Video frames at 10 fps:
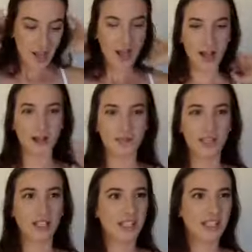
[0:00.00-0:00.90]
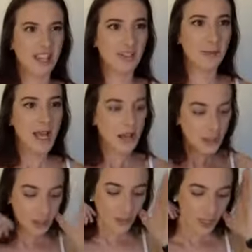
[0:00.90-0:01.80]
It like skews me out a
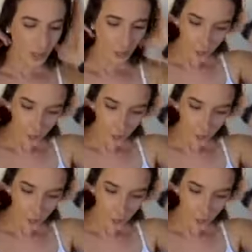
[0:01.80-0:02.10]
little bit,